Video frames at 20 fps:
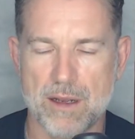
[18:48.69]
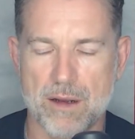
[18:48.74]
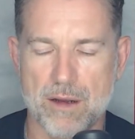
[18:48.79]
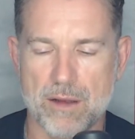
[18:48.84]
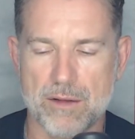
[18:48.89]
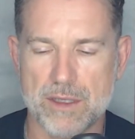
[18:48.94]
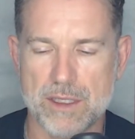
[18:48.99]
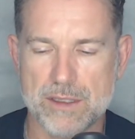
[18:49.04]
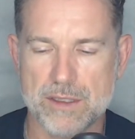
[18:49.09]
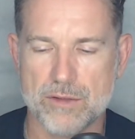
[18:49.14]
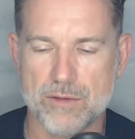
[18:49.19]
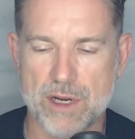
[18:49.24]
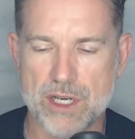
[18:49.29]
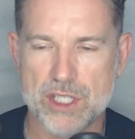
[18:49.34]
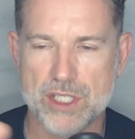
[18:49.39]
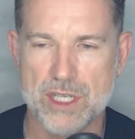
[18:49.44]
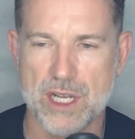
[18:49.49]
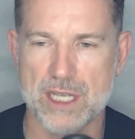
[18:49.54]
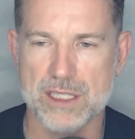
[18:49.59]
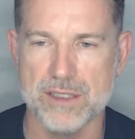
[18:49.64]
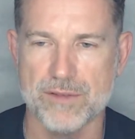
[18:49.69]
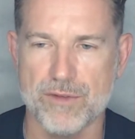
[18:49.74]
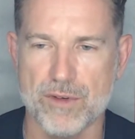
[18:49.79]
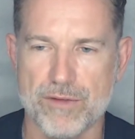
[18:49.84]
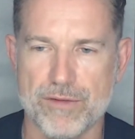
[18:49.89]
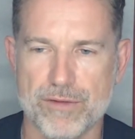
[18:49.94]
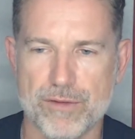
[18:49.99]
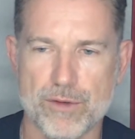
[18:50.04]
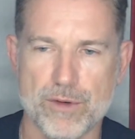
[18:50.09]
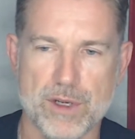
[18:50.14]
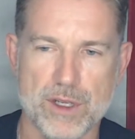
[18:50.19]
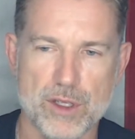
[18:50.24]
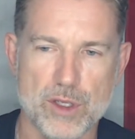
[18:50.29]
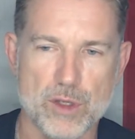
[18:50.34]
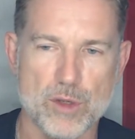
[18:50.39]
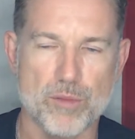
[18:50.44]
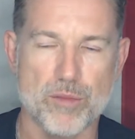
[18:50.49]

all these great shots of your food and you